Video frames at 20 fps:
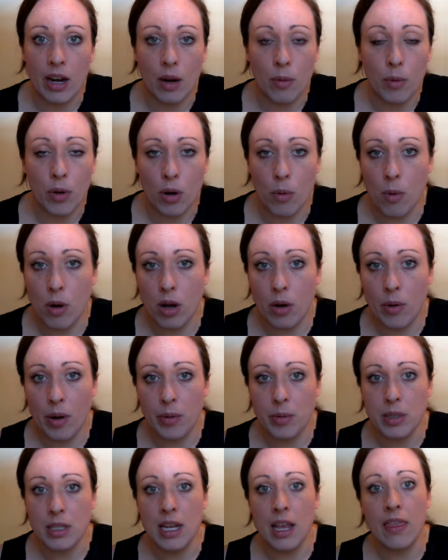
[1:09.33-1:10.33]
I want to walk away
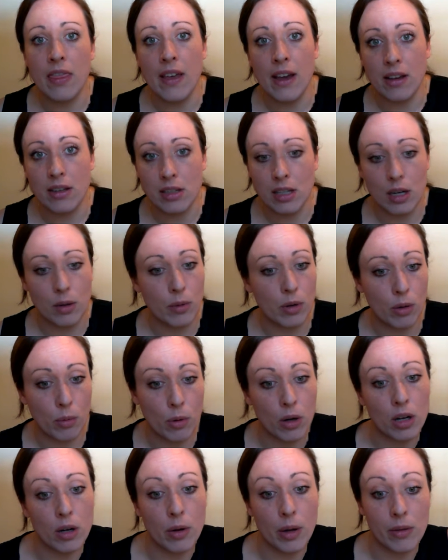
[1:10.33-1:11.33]
with $10,000. I want to
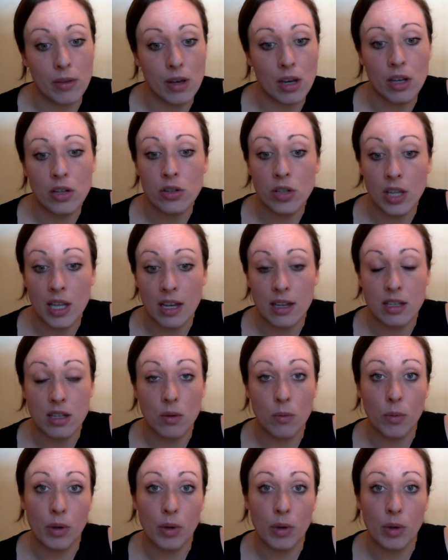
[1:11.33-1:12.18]
walk away with $100,000.